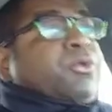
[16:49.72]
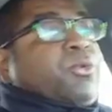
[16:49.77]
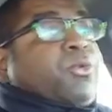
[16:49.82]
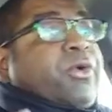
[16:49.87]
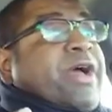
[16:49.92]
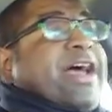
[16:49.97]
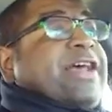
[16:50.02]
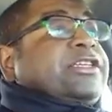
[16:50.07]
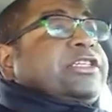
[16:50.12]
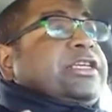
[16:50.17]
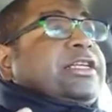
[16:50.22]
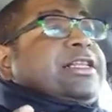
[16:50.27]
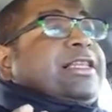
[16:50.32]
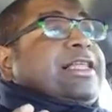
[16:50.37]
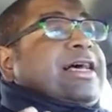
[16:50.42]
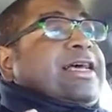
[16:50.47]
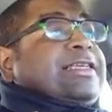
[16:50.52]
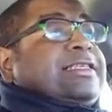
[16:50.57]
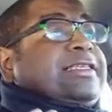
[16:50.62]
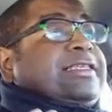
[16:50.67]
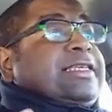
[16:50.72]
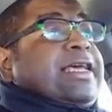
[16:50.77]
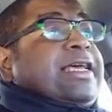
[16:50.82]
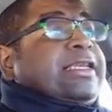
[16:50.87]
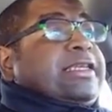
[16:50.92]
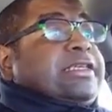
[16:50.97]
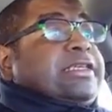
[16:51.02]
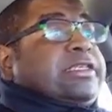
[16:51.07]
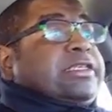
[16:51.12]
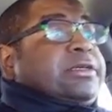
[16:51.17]
rationalized
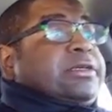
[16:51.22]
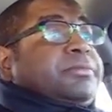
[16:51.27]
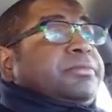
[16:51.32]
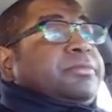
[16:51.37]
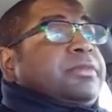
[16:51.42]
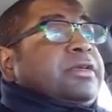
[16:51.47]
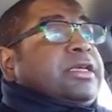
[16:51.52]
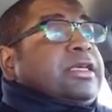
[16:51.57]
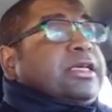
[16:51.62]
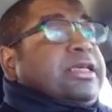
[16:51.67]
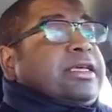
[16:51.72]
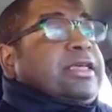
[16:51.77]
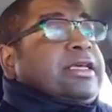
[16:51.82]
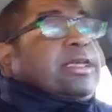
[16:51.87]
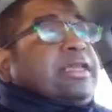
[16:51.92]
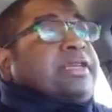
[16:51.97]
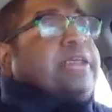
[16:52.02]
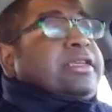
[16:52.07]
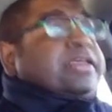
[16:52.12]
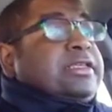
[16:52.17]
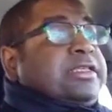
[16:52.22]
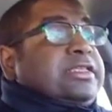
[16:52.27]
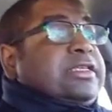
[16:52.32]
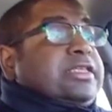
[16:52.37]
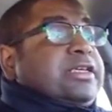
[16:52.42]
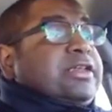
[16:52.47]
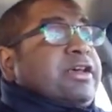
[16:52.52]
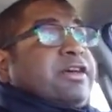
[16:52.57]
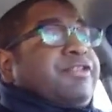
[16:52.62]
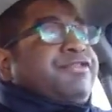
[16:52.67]
sadism
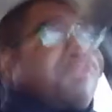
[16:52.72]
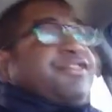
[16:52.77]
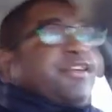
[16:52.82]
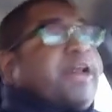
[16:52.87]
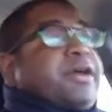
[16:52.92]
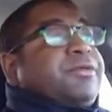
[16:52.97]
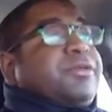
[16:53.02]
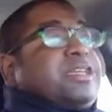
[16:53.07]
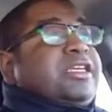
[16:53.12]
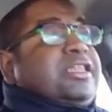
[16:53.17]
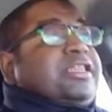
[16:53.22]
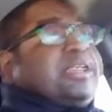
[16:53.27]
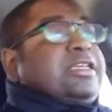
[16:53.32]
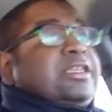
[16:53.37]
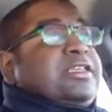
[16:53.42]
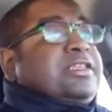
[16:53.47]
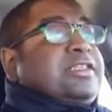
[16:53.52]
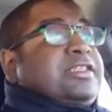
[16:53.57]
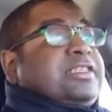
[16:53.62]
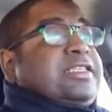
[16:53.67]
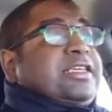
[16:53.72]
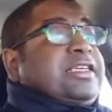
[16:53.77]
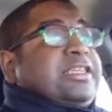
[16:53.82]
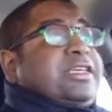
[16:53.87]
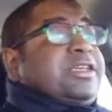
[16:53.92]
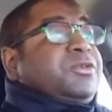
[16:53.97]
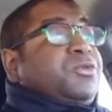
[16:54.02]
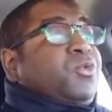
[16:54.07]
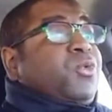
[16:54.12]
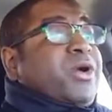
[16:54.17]
is a very
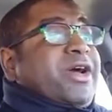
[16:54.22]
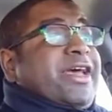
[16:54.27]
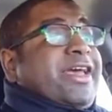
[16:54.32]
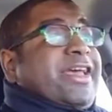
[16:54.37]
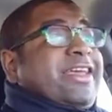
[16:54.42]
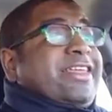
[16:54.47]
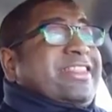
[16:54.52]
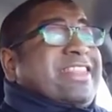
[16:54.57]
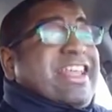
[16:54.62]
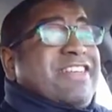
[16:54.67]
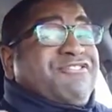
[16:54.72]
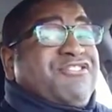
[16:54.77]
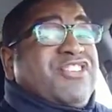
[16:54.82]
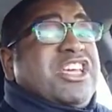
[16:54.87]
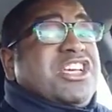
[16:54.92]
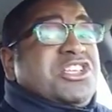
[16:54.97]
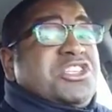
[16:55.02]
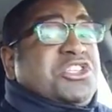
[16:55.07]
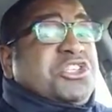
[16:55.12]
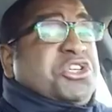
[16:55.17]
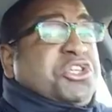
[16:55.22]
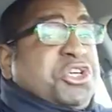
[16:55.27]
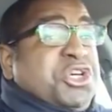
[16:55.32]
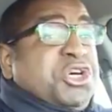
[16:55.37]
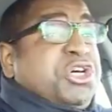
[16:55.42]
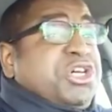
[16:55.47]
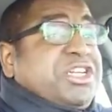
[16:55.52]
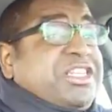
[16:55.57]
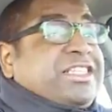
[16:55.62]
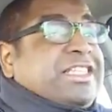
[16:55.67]
easy way that feels
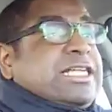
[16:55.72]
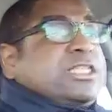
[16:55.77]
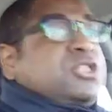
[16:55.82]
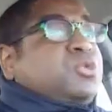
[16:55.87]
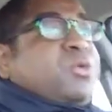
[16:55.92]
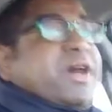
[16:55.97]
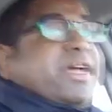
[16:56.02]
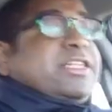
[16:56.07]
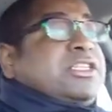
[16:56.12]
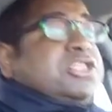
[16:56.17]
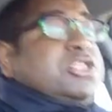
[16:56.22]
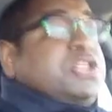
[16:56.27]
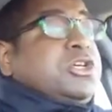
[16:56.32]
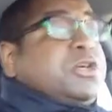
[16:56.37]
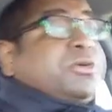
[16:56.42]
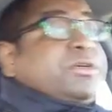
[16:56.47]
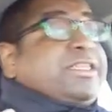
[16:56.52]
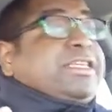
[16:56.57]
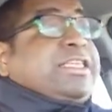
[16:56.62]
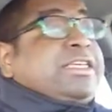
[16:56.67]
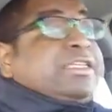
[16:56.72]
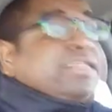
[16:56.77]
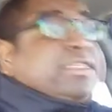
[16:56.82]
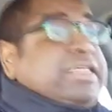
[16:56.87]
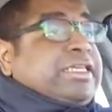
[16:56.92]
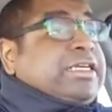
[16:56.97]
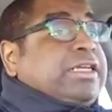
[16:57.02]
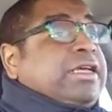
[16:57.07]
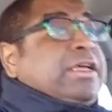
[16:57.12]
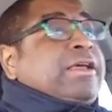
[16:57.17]
good. That's why it's so
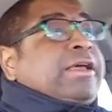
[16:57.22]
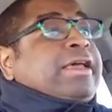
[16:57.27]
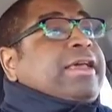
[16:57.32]
easy.